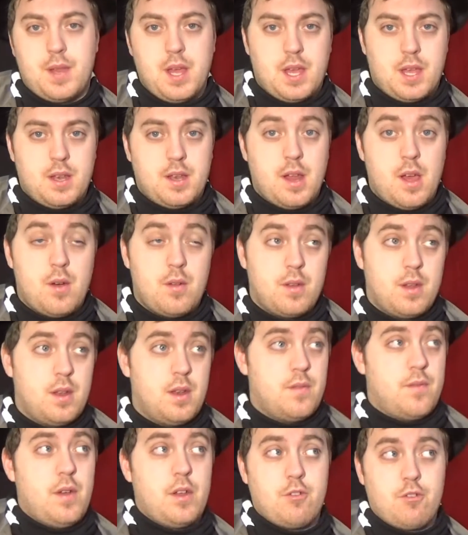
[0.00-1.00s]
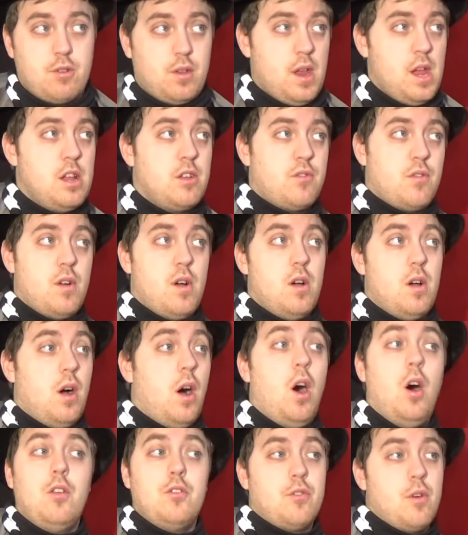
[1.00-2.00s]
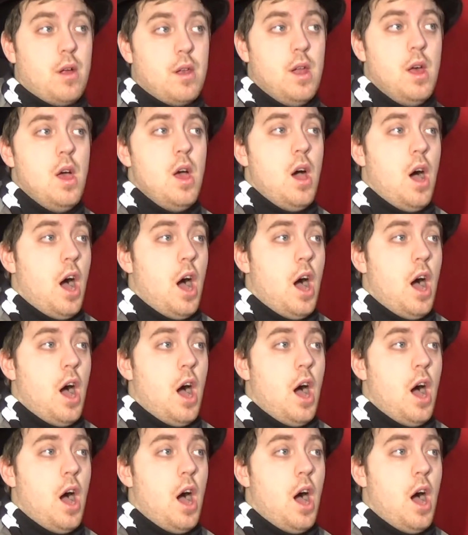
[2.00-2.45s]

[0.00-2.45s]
taken down in Avengers Age of Ultron?